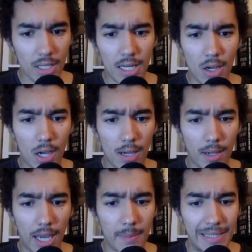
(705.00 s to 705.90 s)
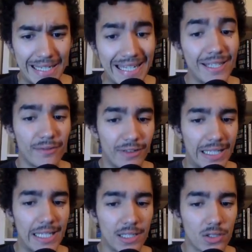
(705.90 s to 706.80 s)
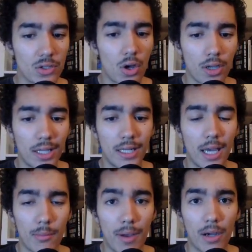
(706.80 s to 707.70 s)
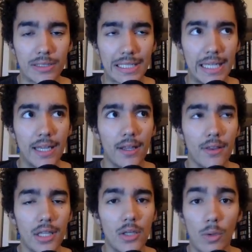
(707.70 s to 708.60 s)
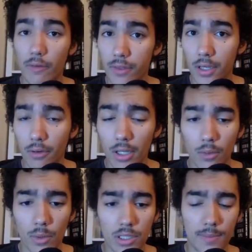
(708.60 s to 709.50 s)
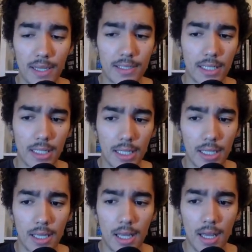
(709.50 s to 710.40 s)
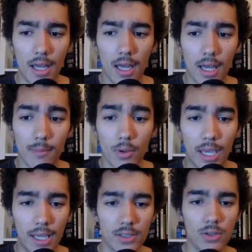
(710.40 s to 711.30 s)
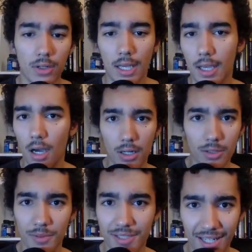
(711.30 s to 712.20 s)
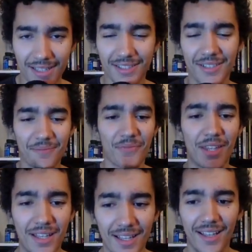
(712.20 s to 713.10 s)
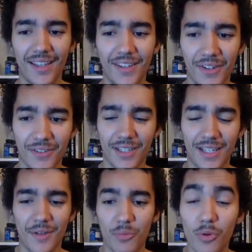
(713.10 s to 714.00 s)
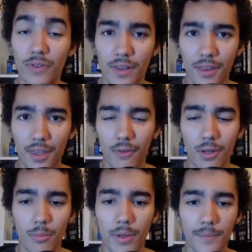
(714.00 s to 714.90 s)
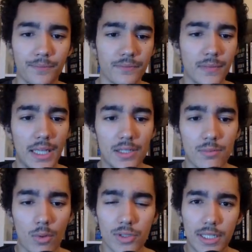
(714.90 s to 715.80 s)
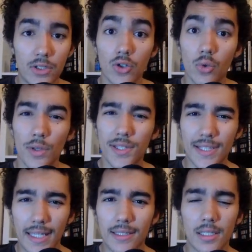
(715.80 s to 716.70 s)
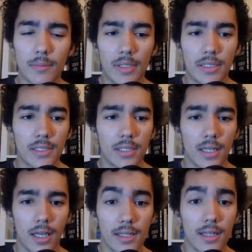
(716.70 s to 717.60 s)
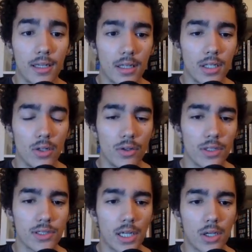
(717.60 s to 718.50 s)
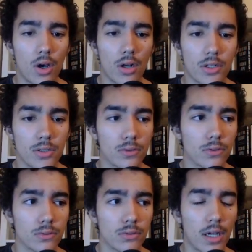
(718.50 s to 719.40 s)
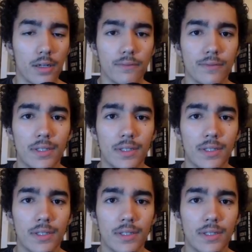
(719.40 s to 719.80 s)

And now I believe he is talking about the wave theory, which is basically okay, it's not like 100%, you know, proven theory, but it's mostly to do with sentiment and you know, the psychological kind of